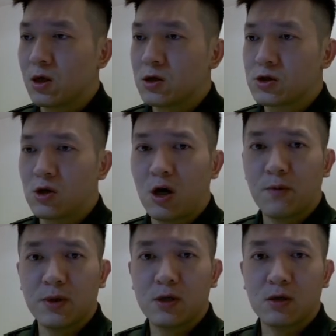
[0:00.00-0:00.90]
So I'll
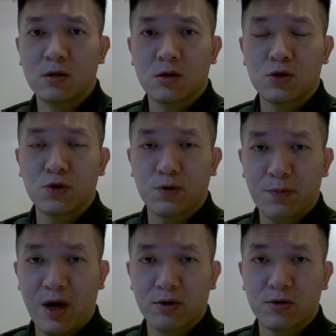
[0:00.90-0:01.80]
be tutoring
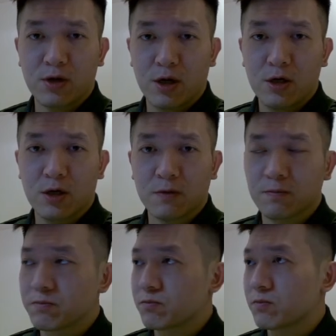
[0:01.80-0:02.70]
math today
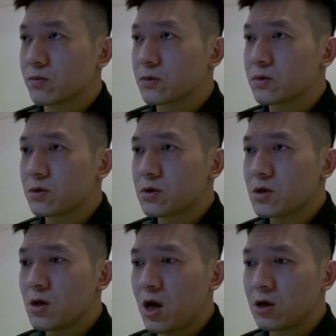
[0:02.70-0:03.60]

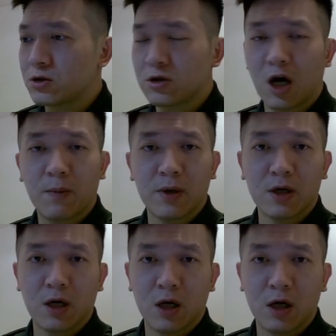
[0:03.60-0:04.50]
on the topic
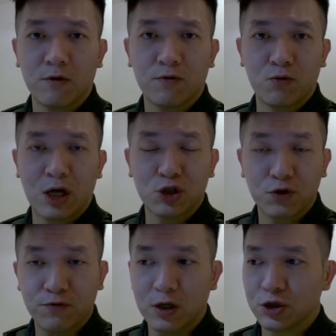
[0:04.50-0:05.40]
of rational
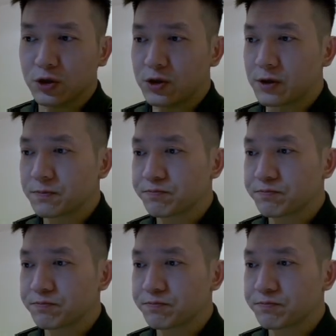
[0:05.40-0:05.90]
functions.